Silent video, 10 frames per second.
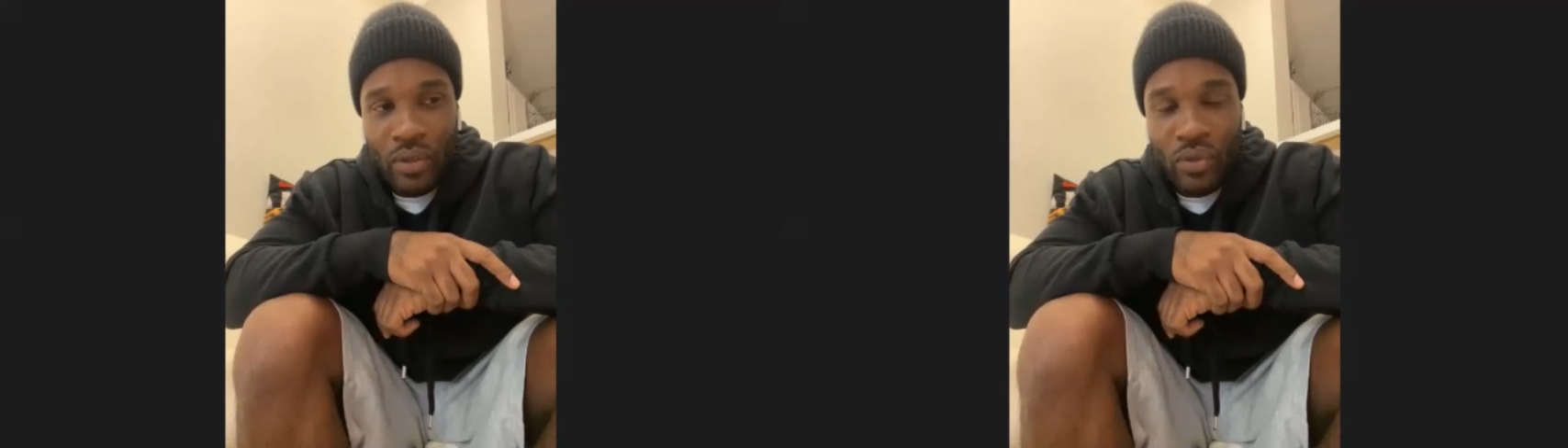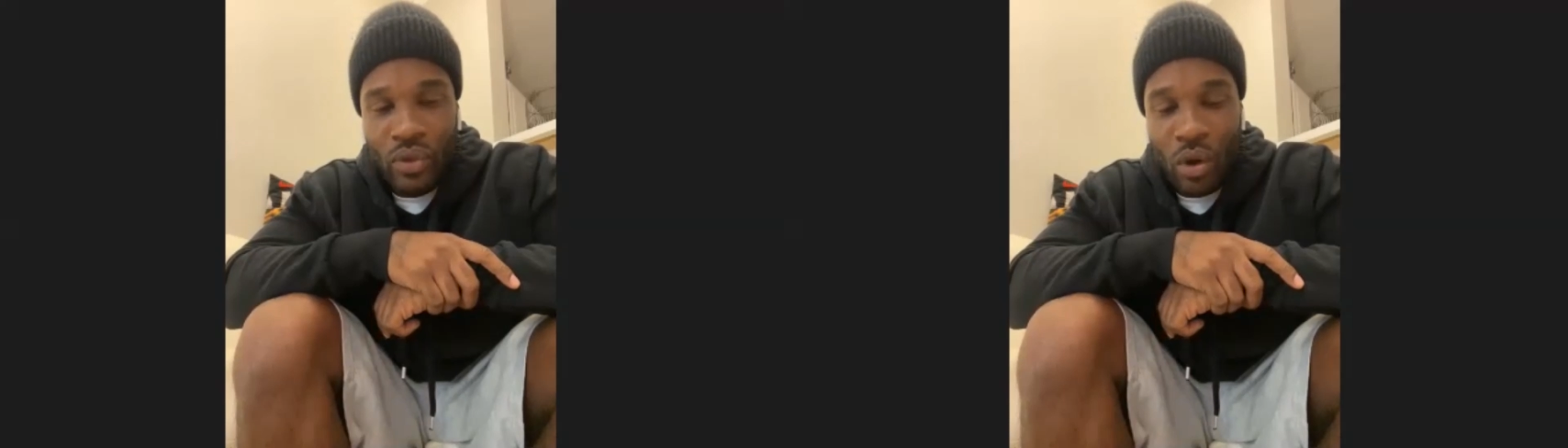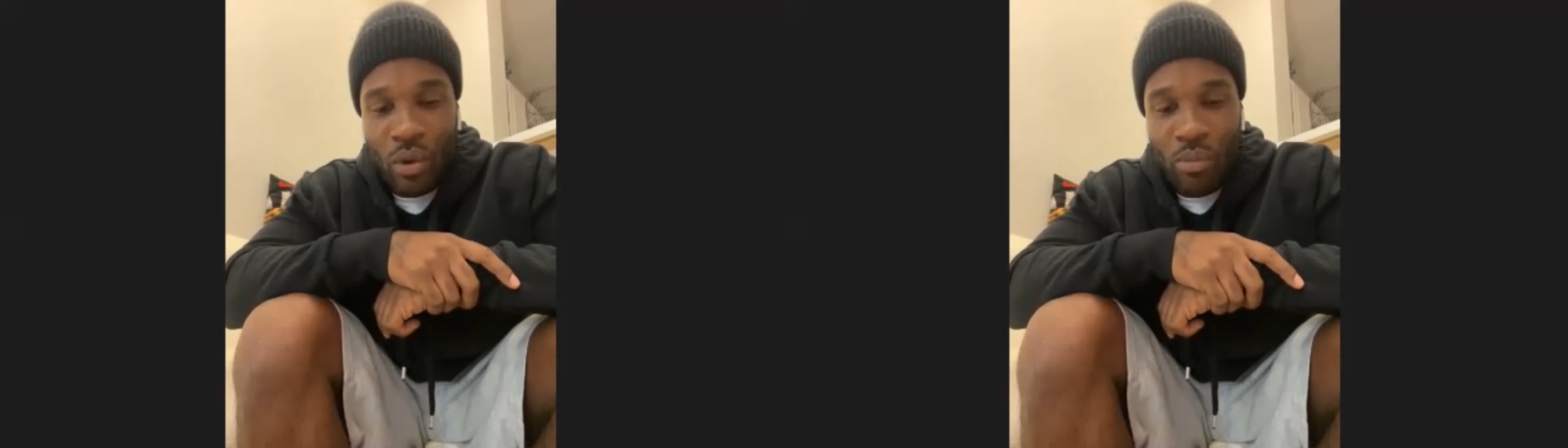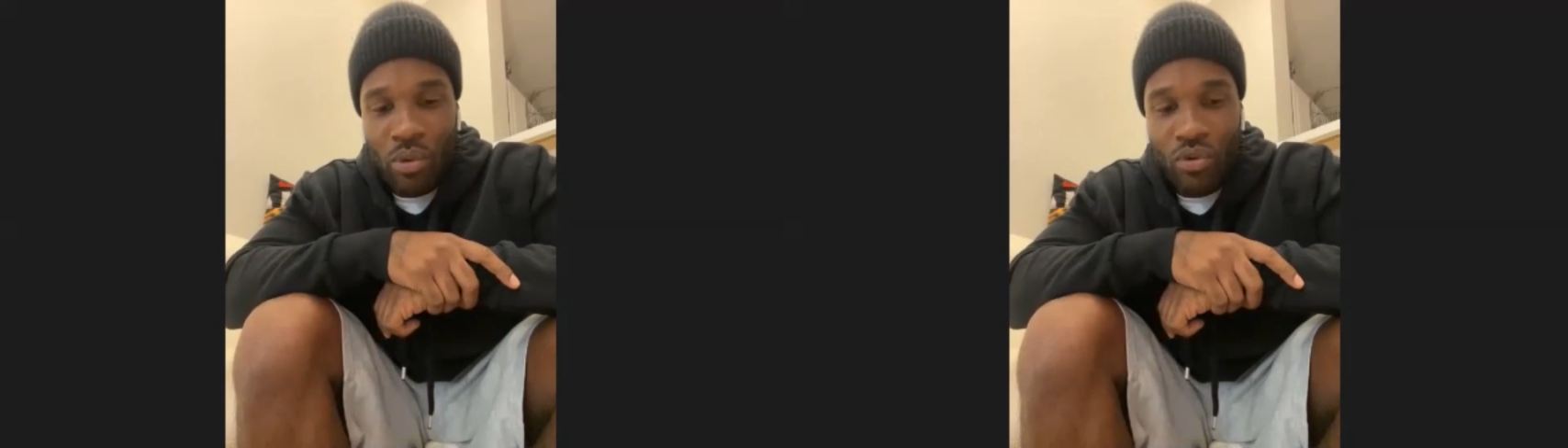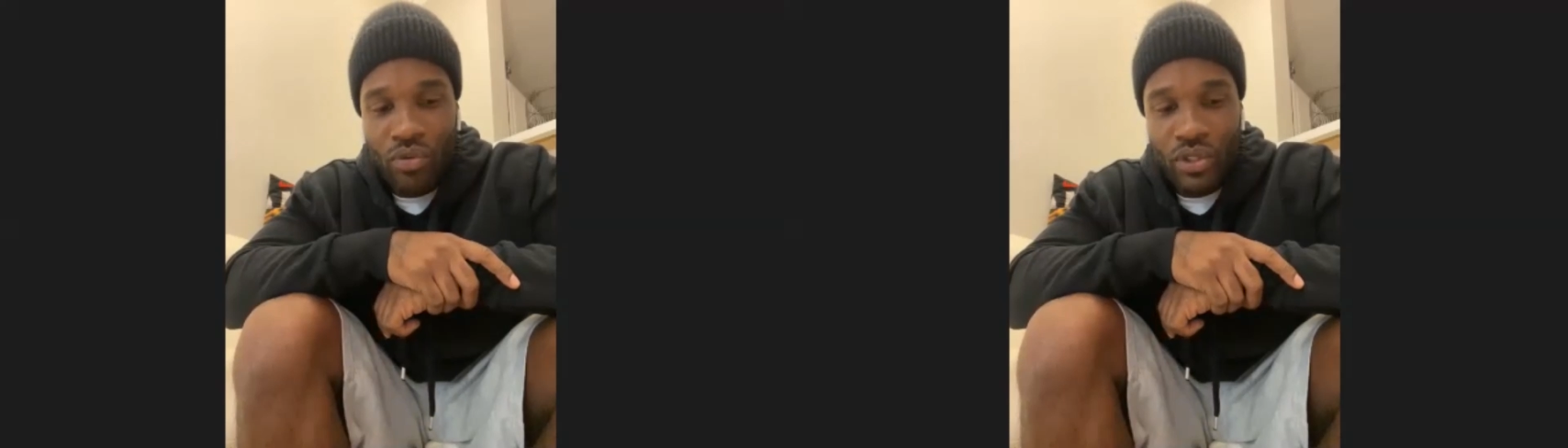
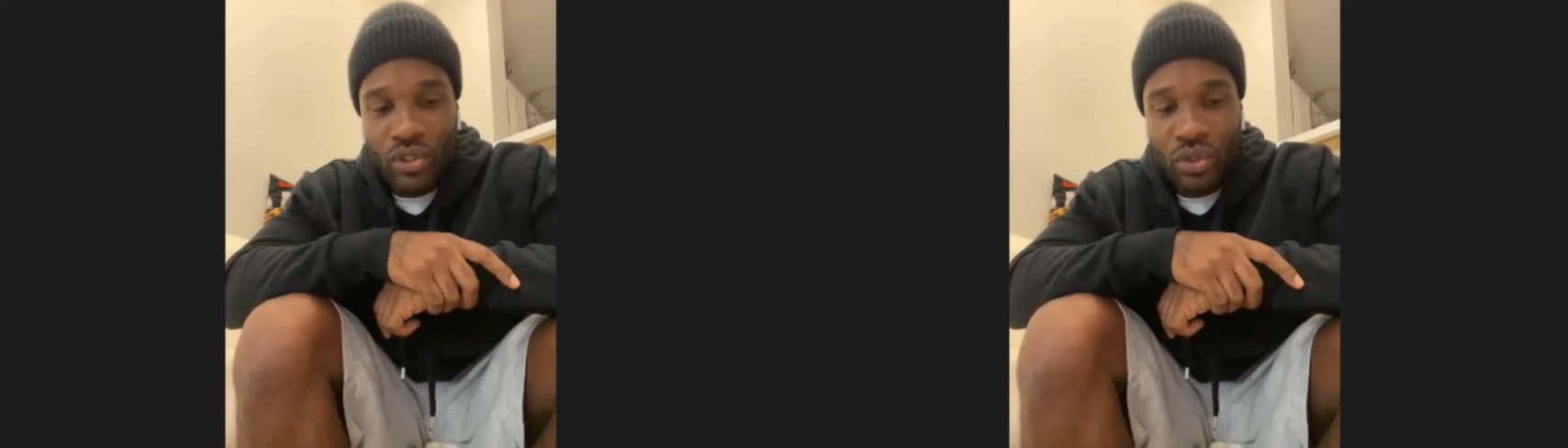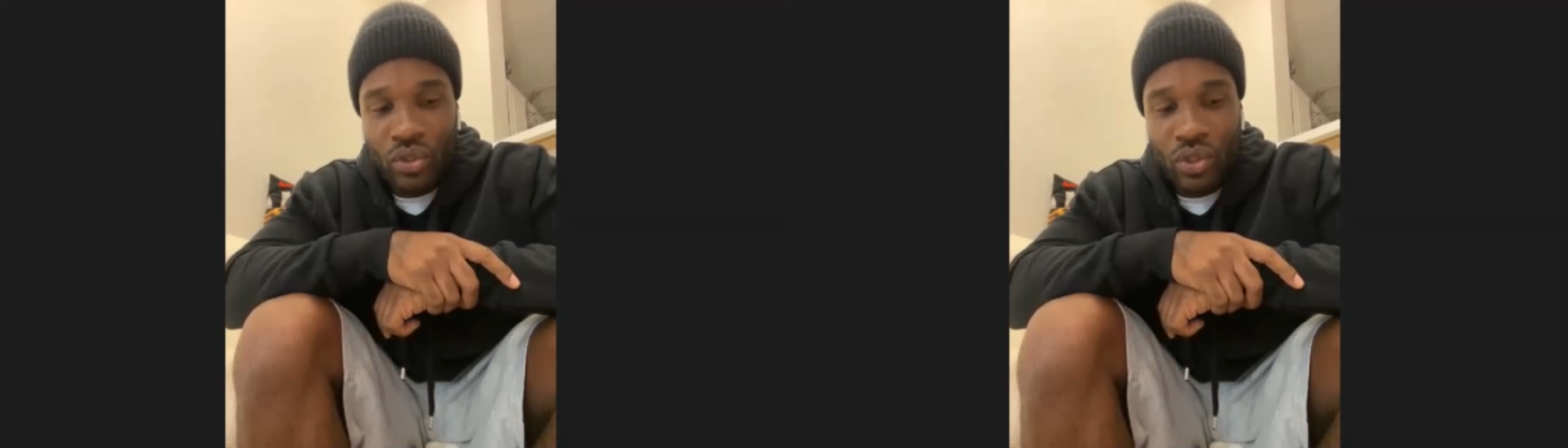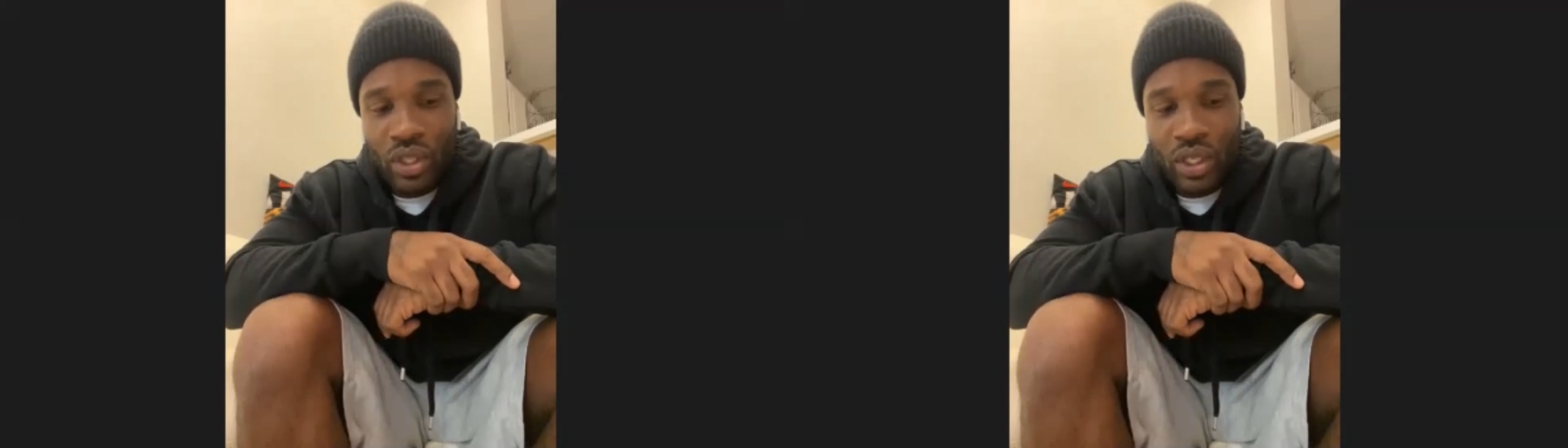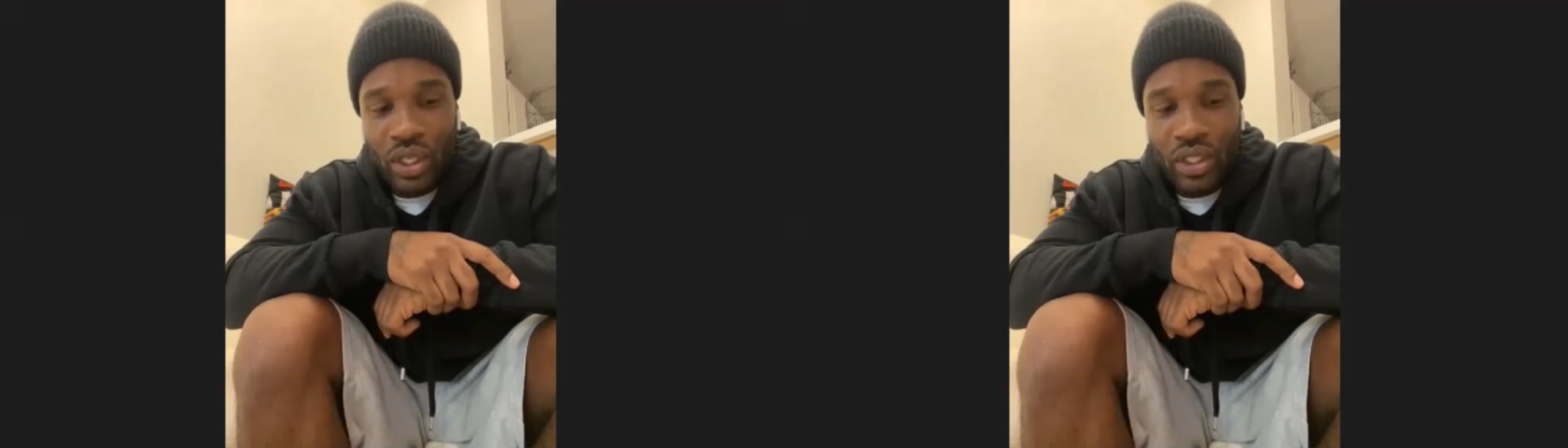moving to